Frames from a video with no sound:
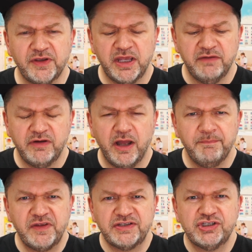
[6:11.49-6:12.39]
kind of
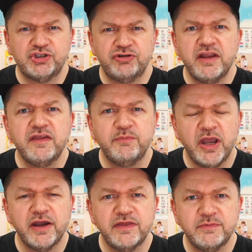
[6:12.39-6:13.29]
a strength
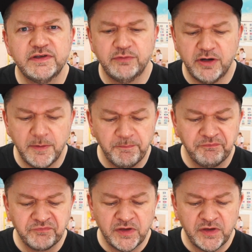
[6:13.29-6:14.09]
behind them as well.